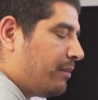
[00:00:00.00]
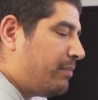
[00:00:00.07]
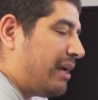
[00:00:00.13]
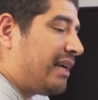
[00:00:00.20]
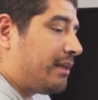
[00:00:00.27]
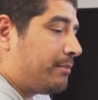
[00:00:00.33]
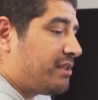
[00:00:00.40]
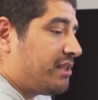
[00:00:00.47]

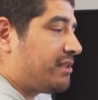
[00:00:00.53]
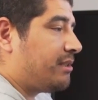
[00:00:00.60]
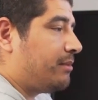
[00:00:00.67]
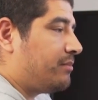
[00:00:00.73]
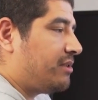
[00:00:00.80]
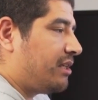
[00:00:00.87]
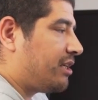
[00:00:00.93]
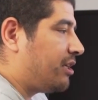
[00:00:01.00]
backup
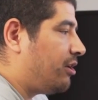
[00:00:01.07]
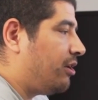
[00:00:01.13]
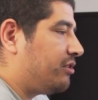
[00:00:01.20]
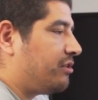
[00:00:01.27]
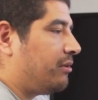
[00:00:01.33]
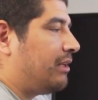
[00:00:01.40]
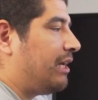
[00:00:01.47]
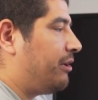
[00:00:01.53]
systems that can
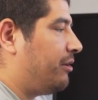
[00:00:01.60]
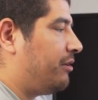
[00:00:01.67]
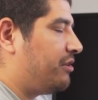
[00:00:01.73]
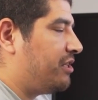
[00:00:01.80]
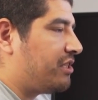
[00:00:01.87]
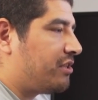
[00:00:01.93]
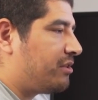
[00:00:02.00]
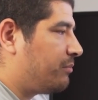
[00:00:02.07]
also allow you to
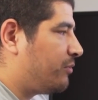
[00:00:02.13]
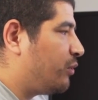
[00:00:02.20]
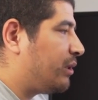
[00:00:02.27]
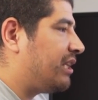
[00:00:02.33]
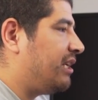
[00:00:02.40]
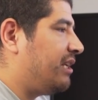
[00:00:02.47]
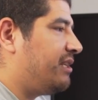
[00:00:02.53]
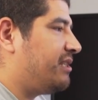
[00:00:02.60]
just
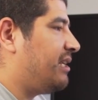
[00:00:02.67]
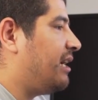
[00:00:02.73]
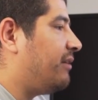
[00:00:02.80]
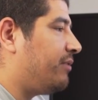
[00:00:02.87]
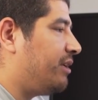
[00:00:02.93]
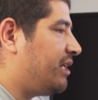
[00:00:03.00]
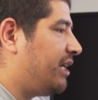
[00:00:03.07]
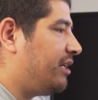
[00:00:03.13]
quickly and easily
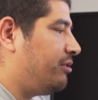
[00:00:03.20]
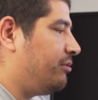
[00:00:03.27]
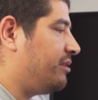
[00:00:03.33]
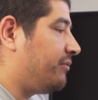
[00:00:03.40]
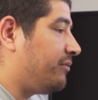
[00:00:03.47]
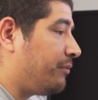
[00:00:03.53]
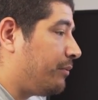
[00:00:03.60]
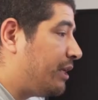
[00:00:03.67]
every day do
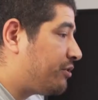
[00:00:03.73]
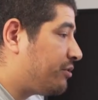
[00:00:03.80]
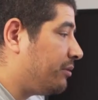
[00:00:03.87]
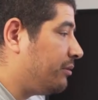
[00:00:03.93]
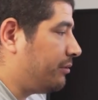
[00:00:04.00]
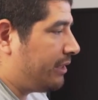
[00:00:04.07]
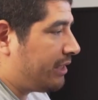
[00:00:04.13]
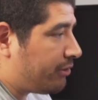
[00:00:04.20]

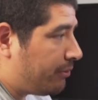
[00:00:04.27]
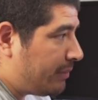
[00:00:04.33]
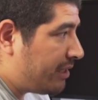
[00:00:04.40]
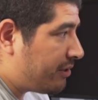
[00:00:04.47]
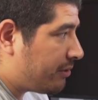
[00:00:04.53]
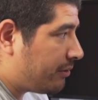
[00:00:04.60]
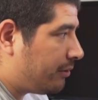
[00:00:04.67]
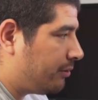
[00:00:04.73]
differential or
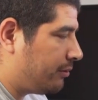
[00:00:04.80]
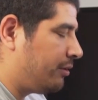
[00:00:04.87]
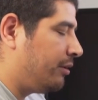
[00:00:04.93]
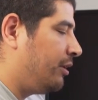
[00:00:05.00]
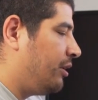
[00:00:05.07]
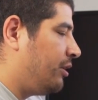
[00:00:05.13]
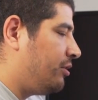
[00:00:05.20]
incremental or